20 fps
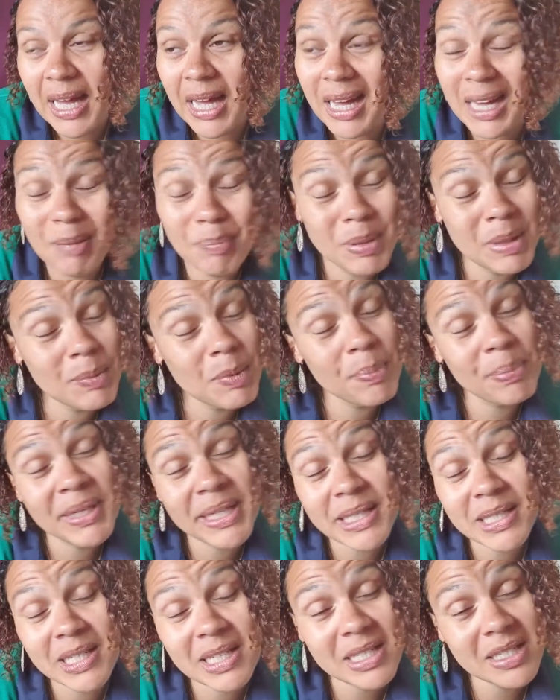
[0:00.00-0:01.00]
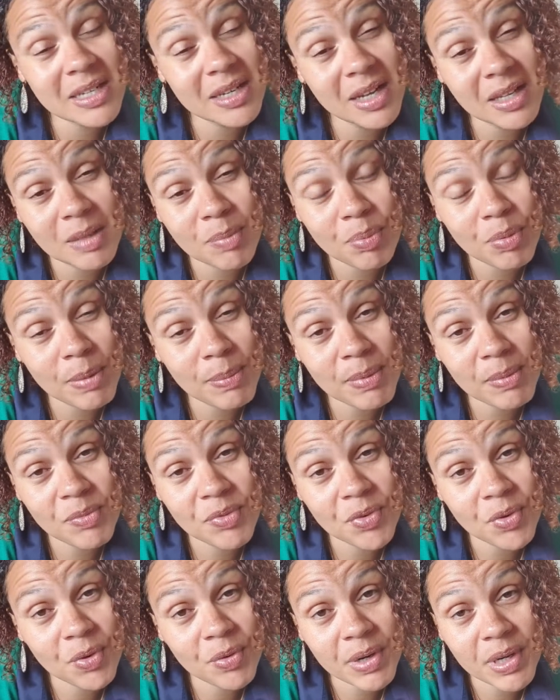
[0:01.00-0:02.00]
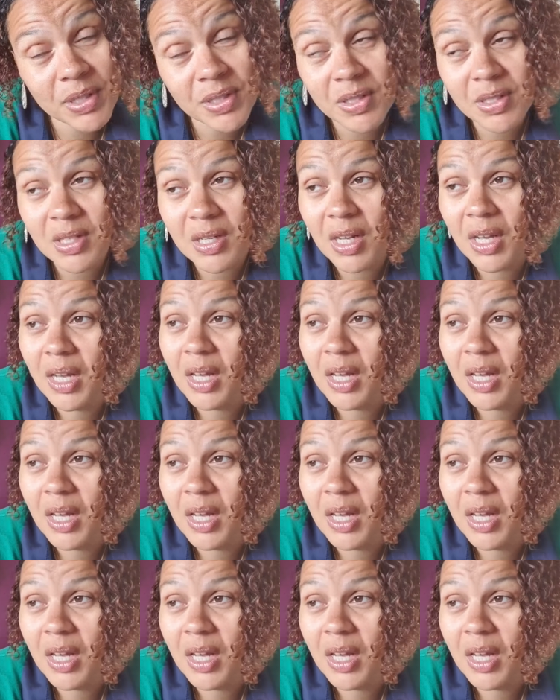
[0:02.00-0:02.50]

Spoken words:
and people pleasing is another problem for us,